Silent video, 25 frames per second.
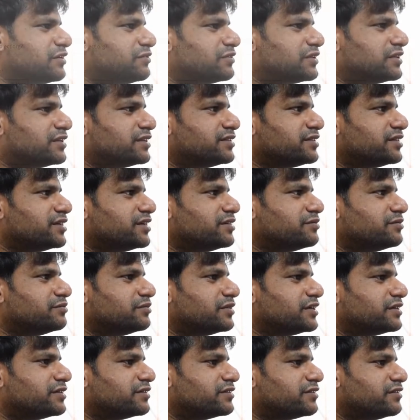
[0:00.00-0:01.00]
with the same.
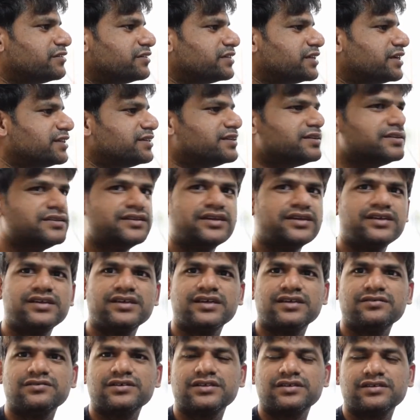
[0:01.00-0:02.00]
But on the other side,
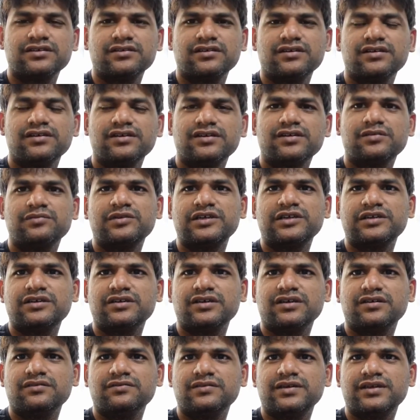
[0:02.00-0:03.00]
I was a little bit
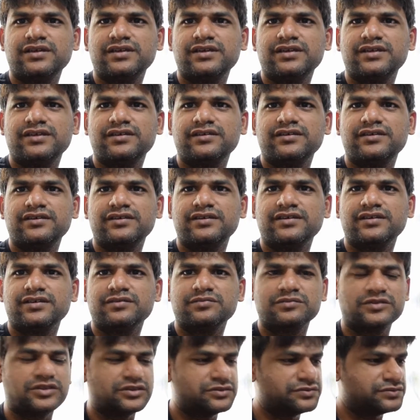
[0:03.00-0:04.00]
worried in
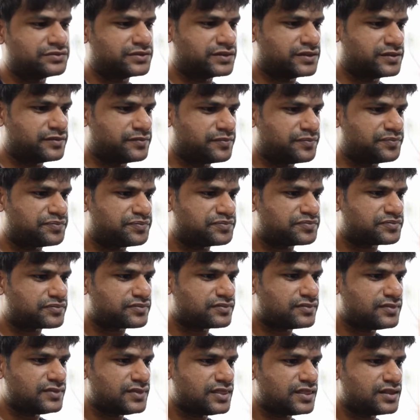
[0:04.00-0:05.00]
terms of
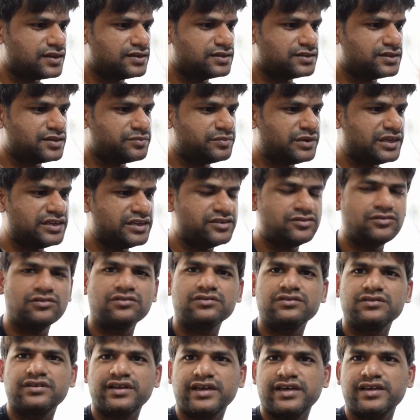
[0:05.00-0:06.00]
the page
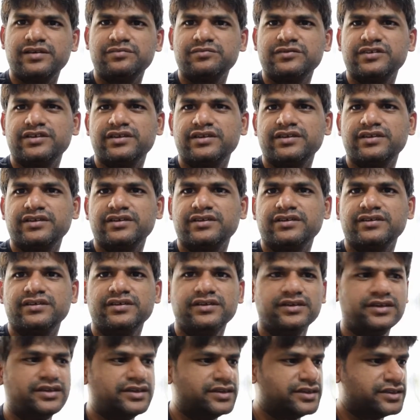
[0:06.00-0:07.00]
load times and
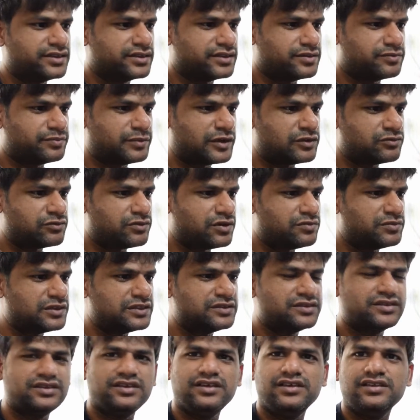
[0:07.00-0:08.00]
the
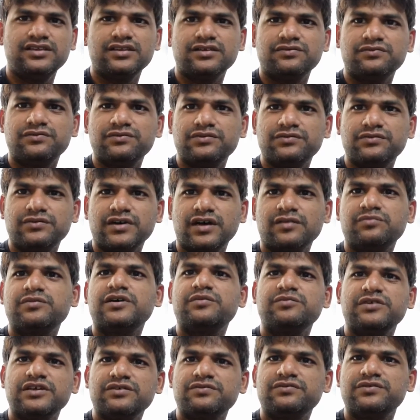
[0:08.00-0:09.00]
performance in the
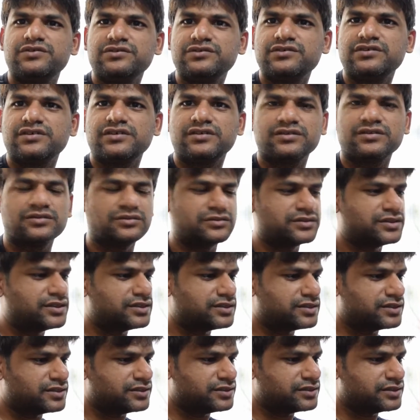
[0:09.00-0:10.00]
upcoming future. So
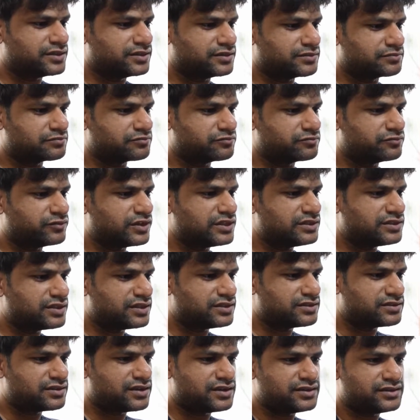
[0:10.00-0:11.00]
that once
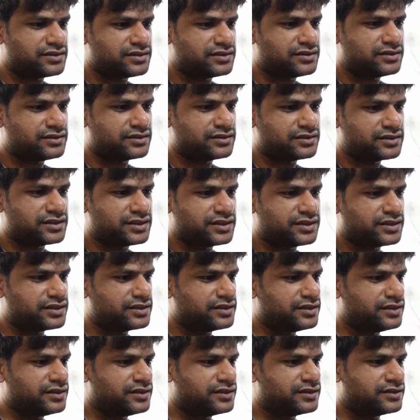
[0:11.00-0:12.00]
I started
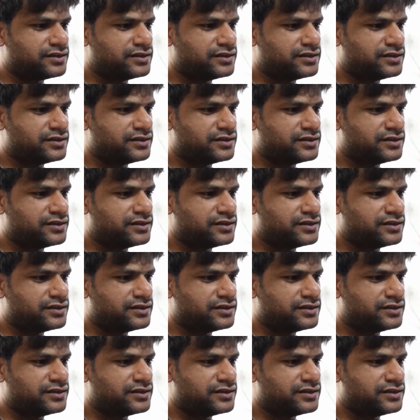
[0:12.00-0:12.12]
hitting